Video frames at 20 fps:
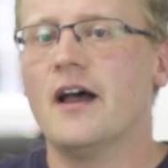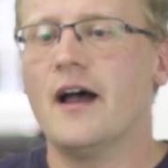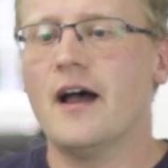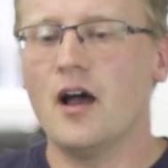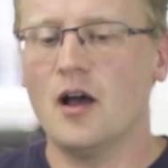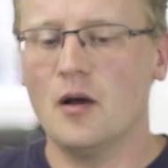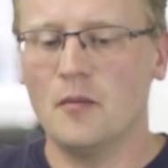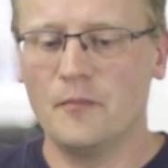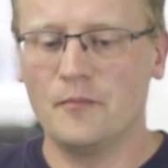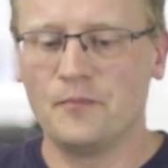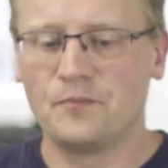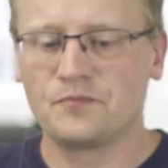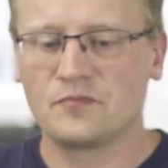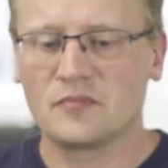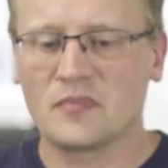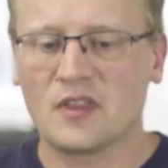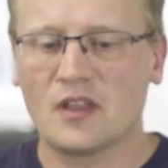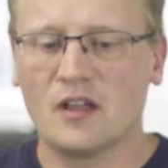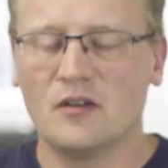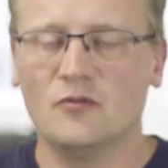um,
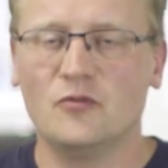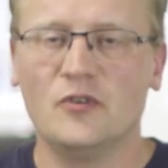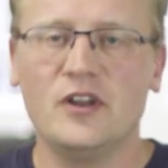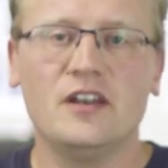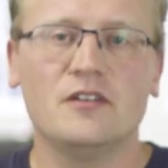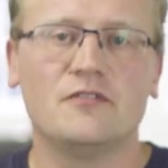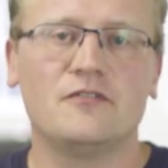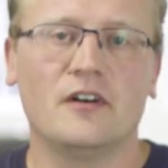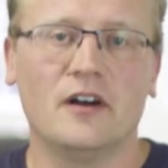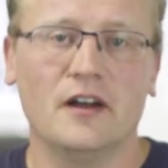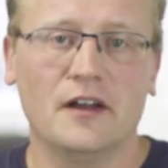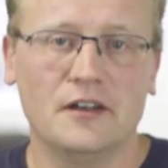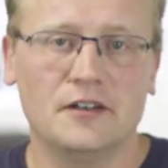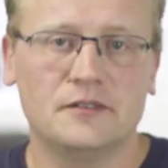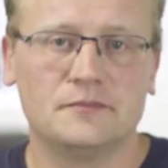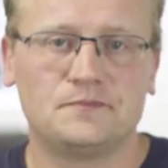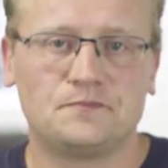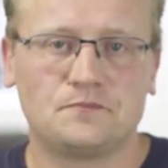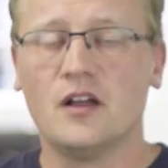redefined.